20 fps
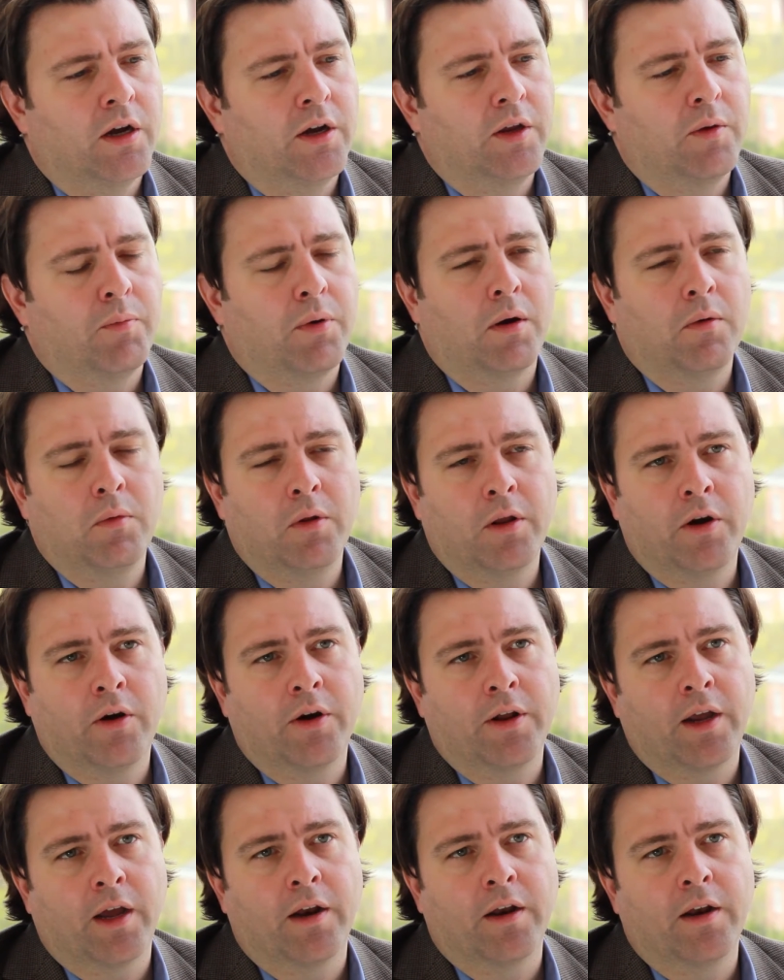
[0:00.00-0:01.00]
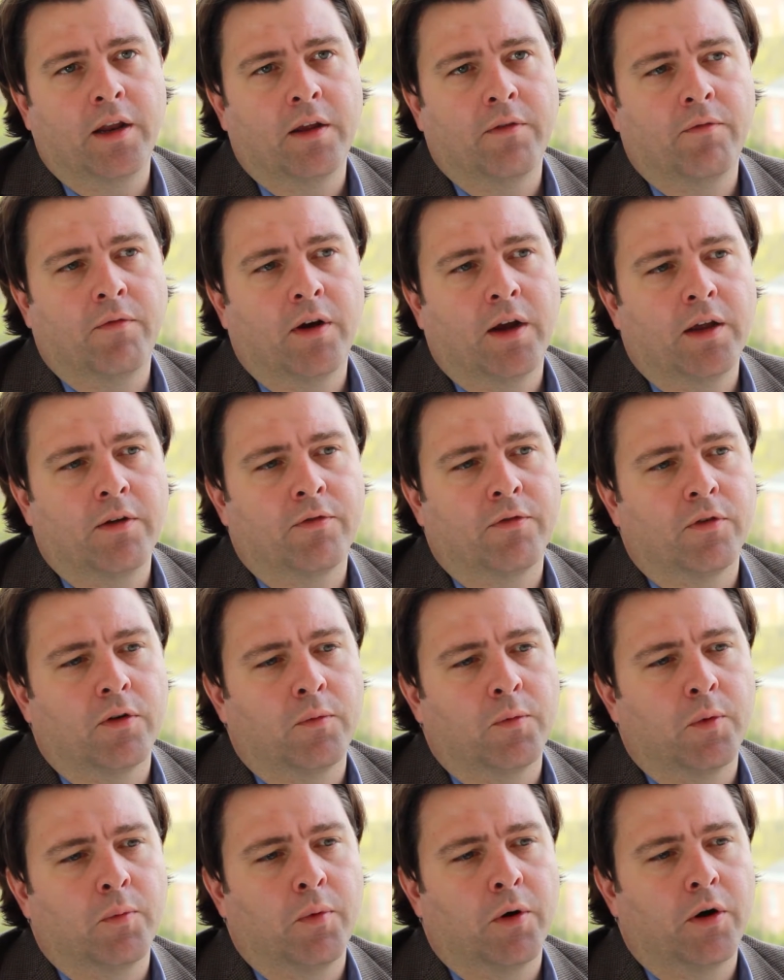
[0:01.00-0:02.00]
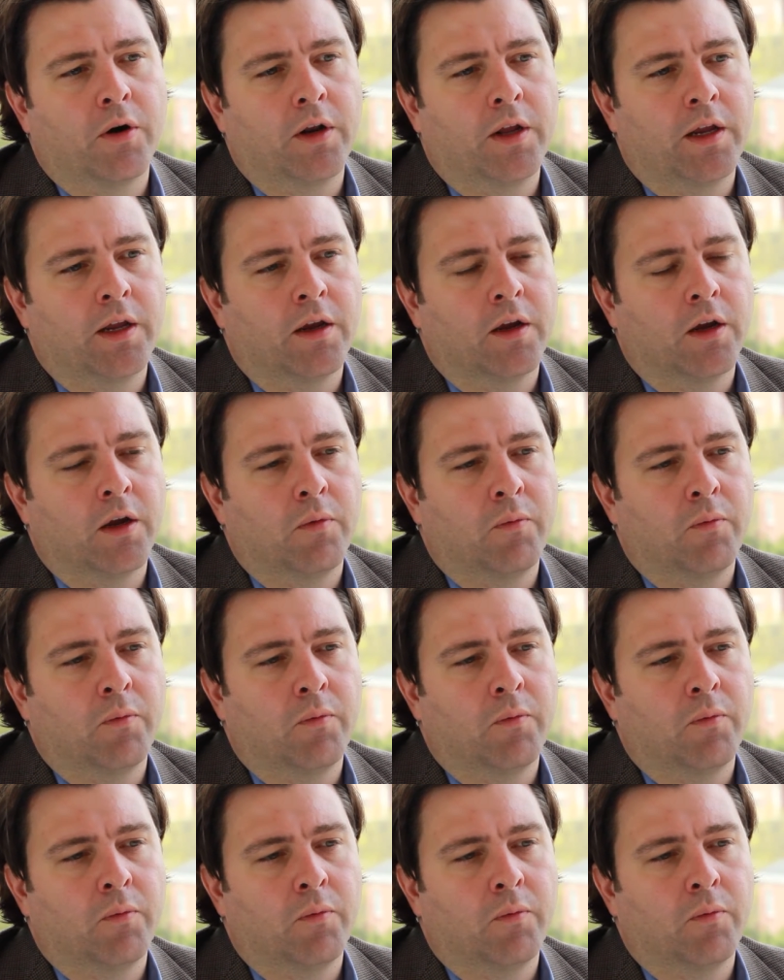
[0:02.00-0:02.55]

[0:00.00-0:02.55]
you probably already got an invite from Roberti.